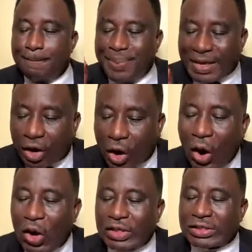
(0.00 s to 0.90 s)

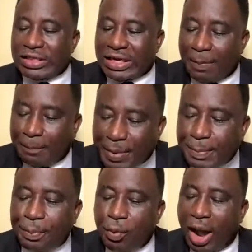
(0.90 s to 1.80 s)
because the
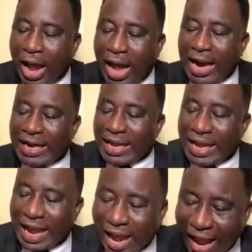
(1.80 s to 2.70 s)
people had
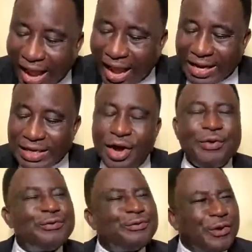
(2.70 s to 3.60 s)
a heart
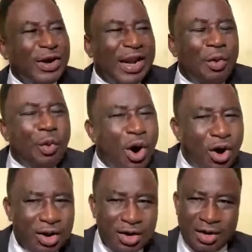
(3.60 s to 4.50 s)
for the
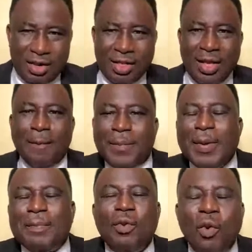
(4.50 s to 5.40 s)
work.
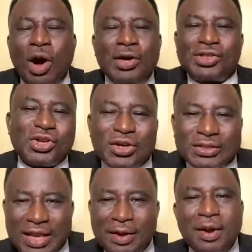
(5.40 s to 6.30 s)
People want
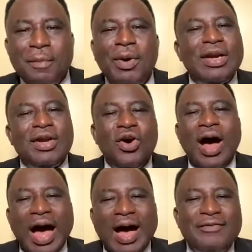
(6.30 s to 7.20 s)
success, but they
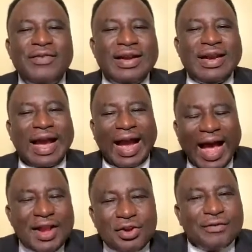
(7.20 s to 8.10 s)
don't have the
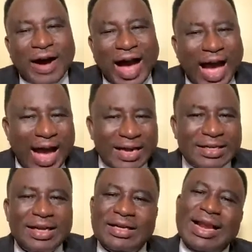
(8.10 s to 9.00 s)
kind of heart
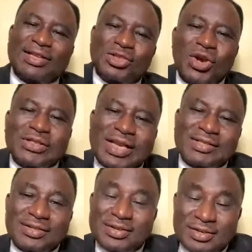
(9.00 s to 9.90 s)
that success